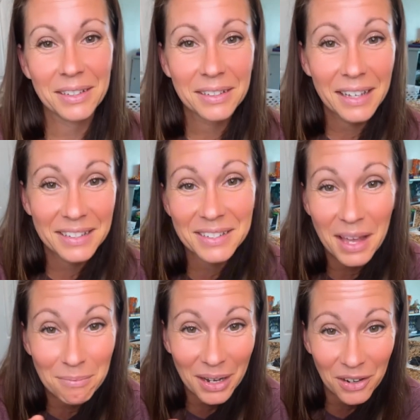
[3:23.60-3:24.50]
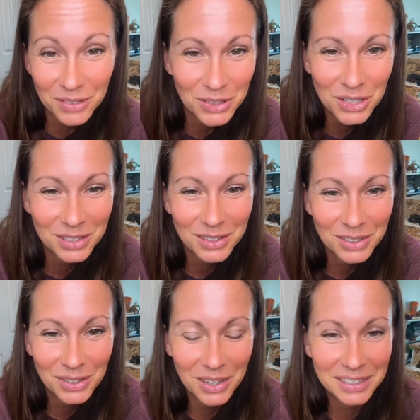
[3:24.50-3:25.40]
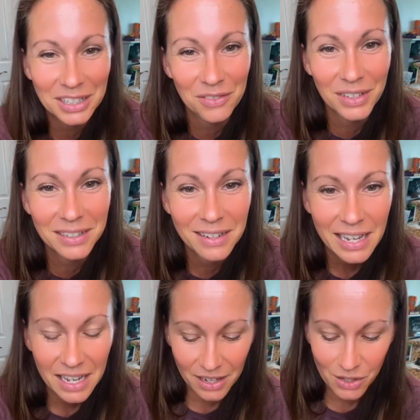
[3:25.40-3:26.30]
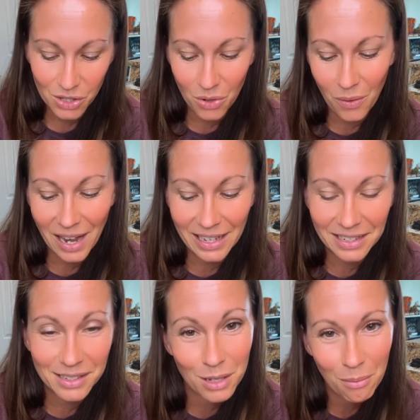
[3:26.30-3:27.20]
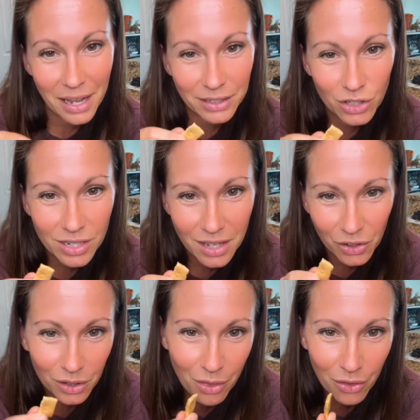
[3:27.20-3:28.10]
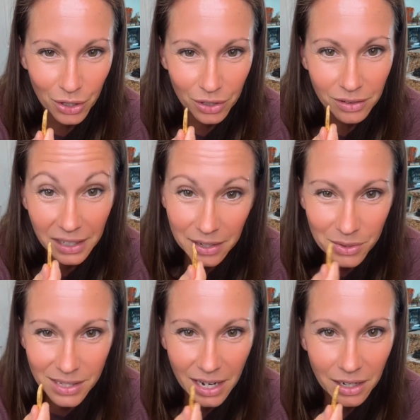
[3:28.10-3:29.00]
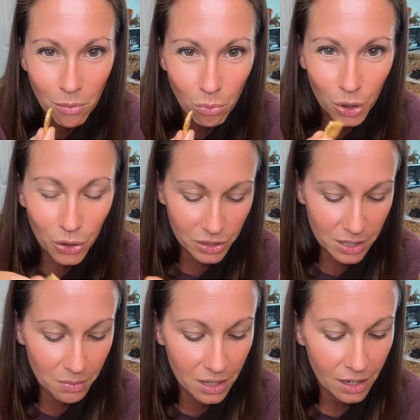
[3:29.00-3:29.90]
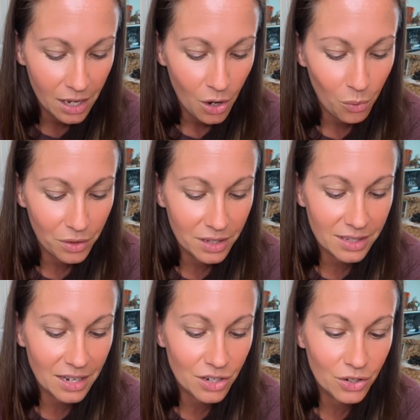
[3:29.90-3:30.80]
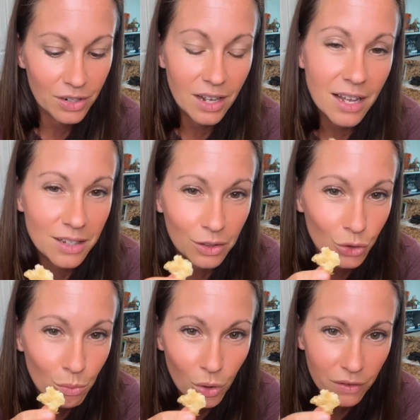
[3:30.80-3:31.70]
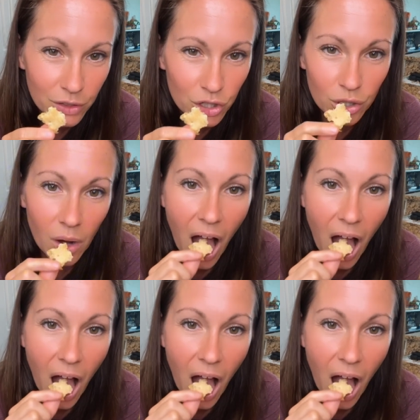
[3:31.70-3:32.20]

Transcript: is that my oven cooks a little uneven, and so I get some edges that are thinner, like I was saying, more crispy, where the center has a little more of a chew.